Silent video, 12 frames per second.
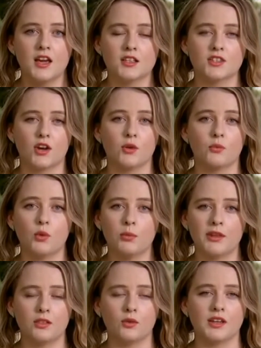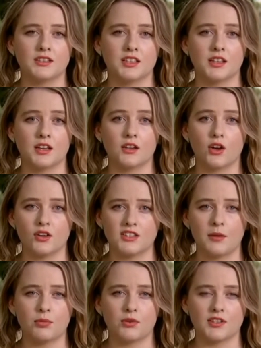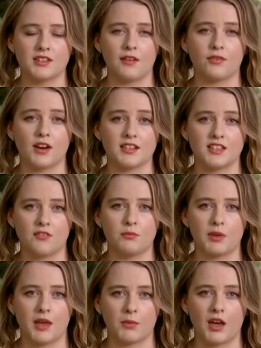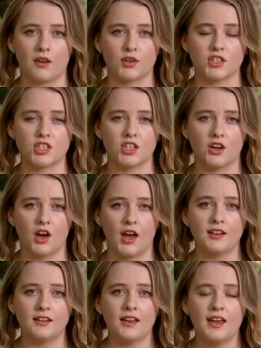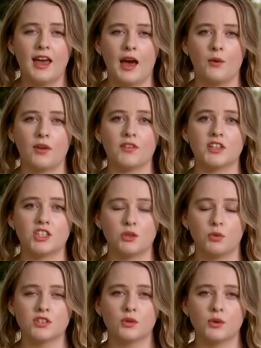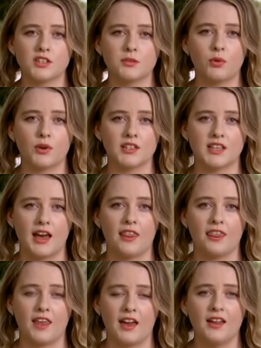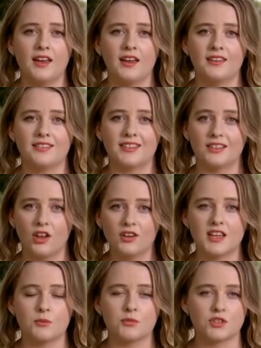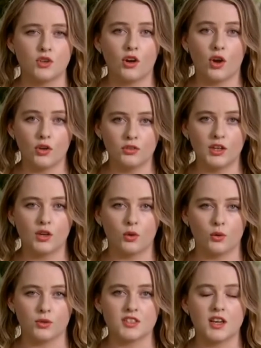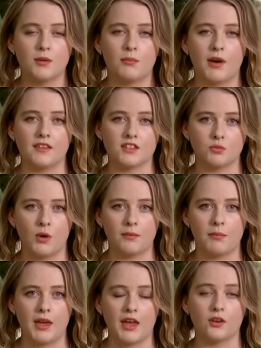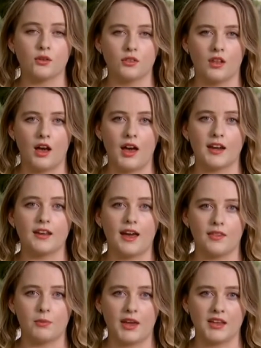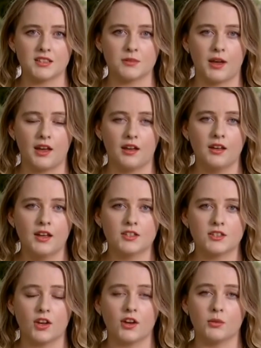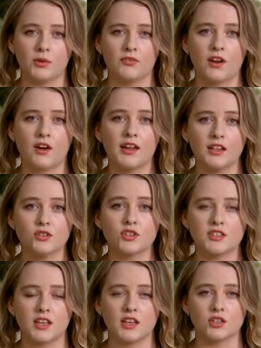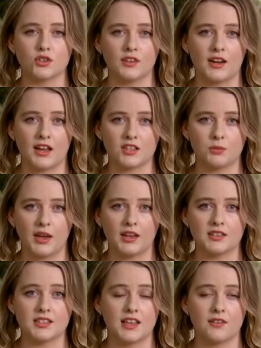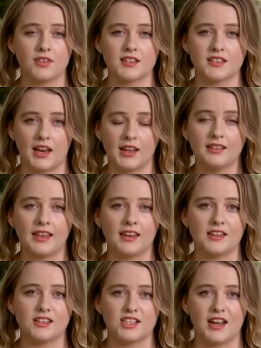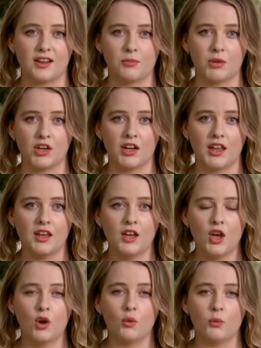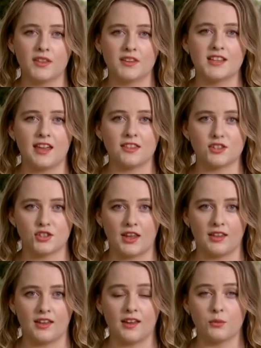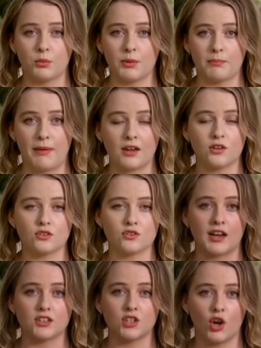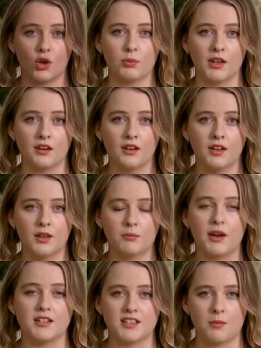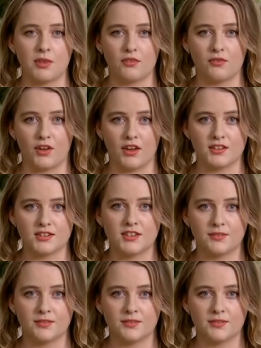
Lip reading: So we'll be looking to go deeper into that for our 7pm coverage tonight. However, she was quick to point out that the lockdown was not only caused by this one man who lied at the pizza bar. So it'll be very interesting during the next week to see if there's any leakage in our community or whether South Australia will be back on track to open by December the 1st.